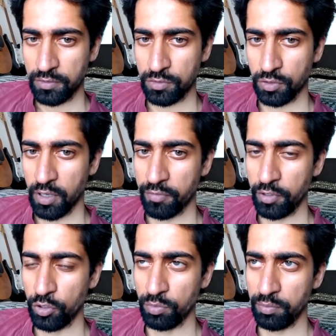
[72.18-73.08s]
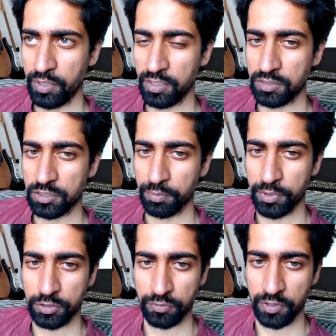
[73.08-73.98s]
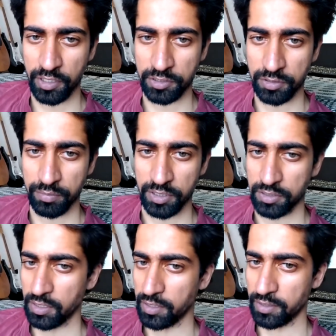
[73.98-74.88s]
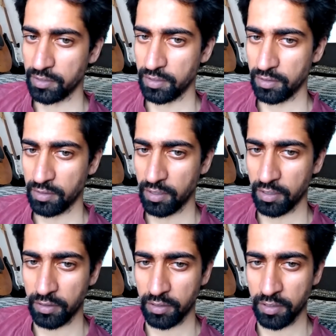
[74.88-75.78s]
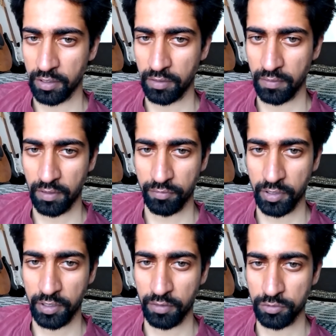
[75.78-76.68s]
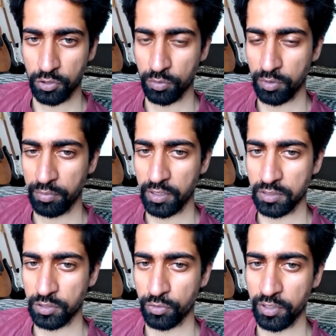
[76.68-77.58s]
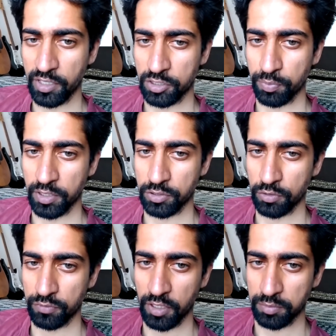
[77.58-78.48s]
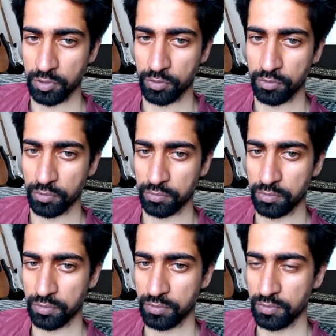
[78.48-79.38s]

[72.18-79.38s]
So every human being is just a piece of creation basically, and every individual human being is a unique expression of the absolute truth.